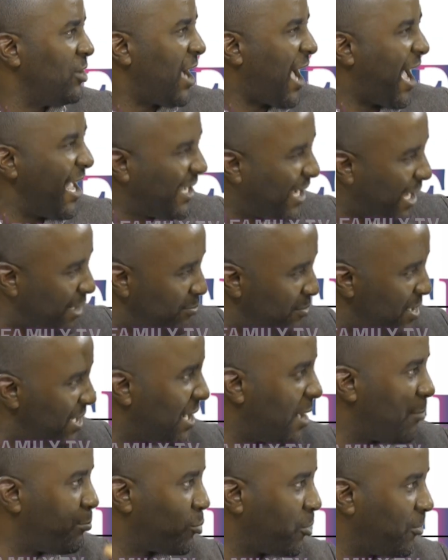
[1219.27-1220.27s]
I can make
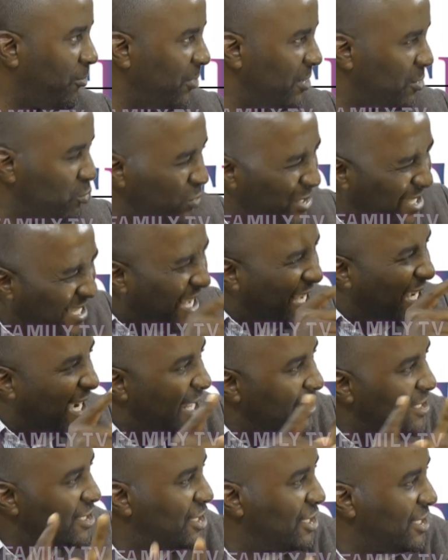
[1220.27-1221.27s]
a profit which I
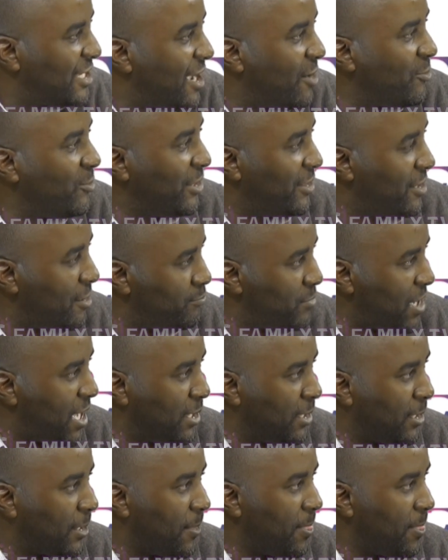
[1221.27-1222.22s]
can share with the bank.